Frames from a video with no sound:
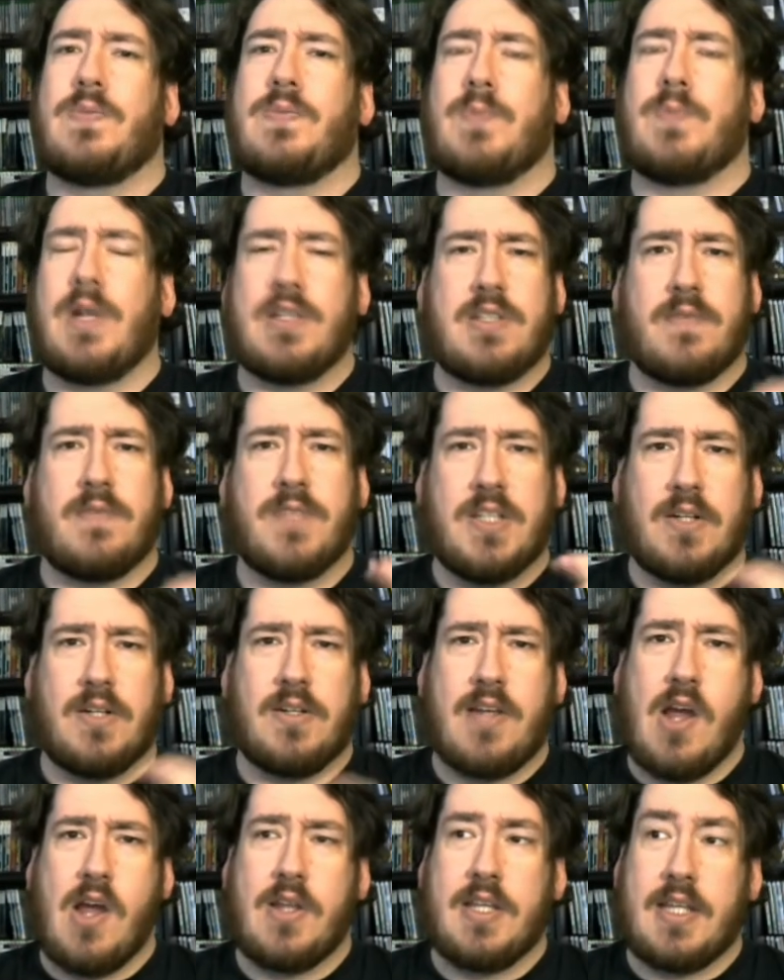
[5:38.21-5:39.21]
relatively
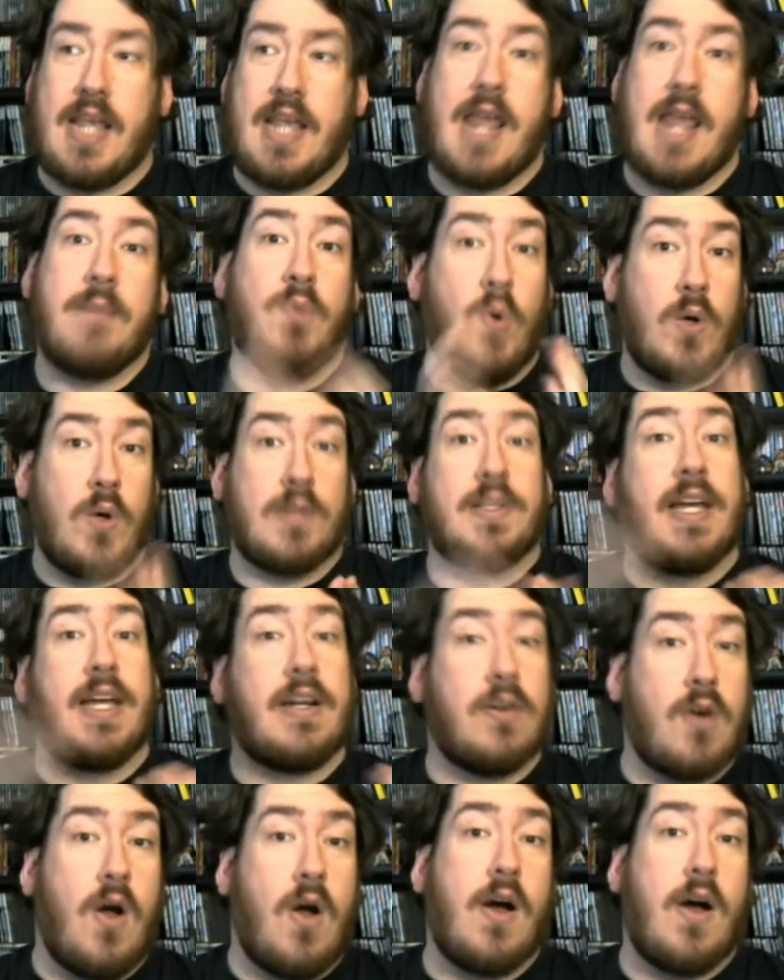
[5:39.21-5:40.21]
early on in the game, or
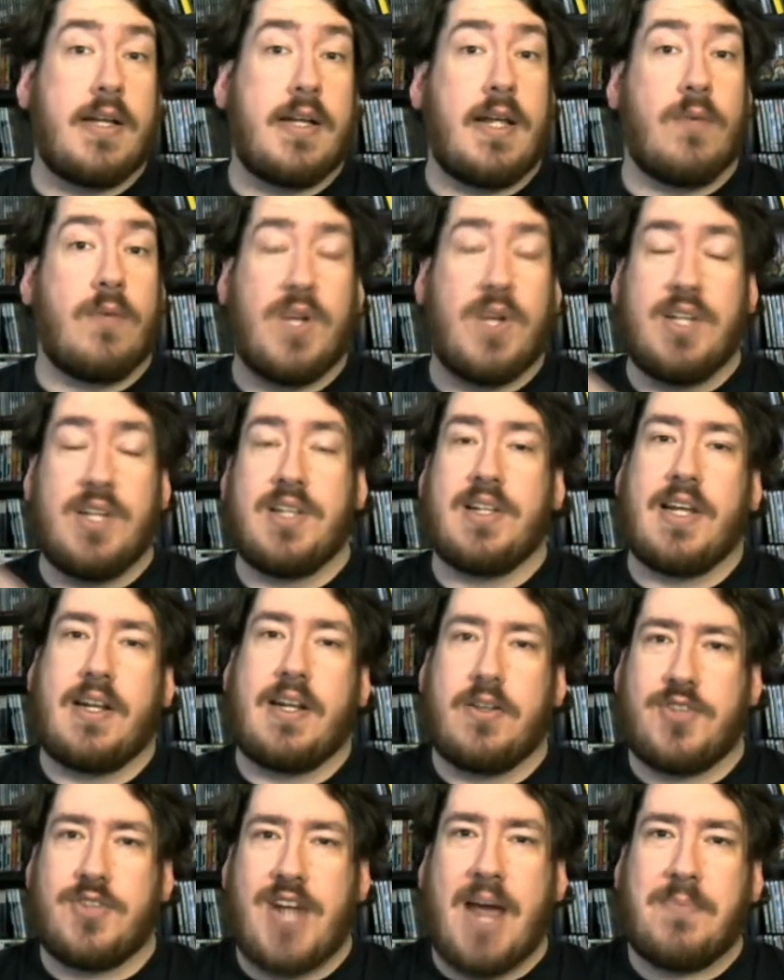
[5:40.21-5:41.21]
later on in one of the
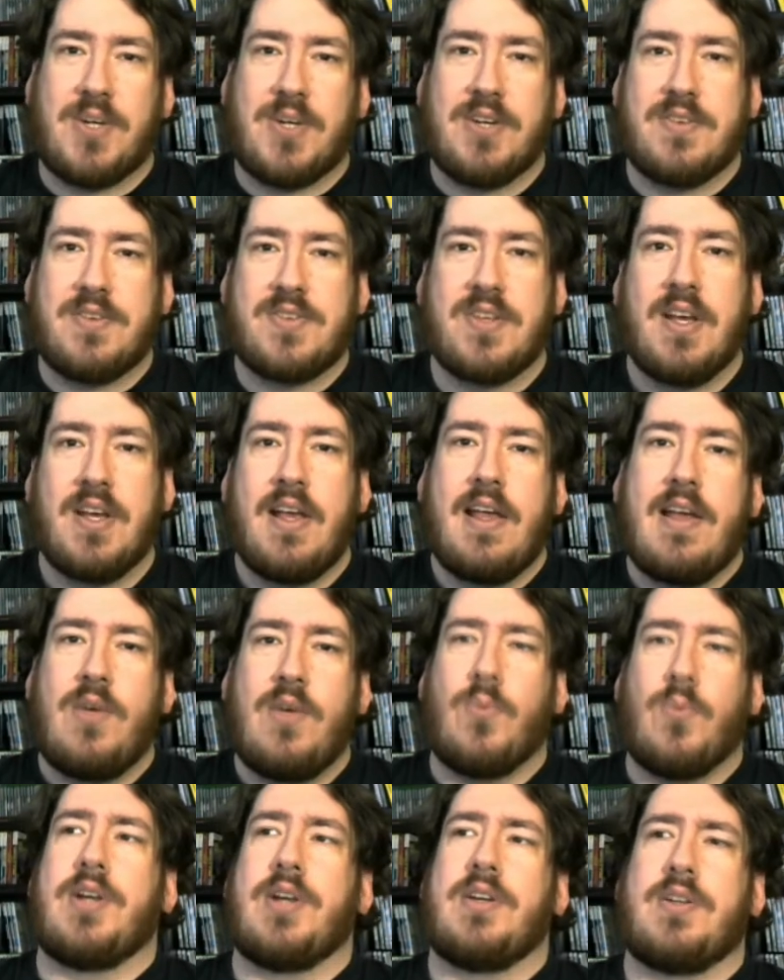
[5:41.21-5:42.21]
later chapters
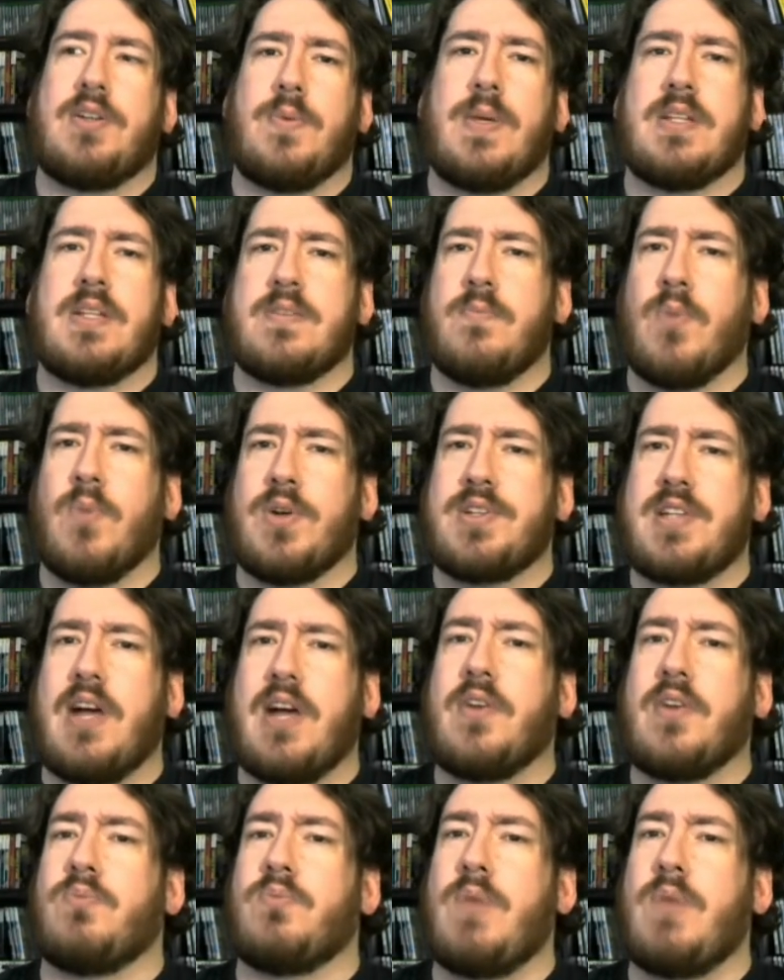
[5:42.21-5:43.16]
where you're doing some more stealth.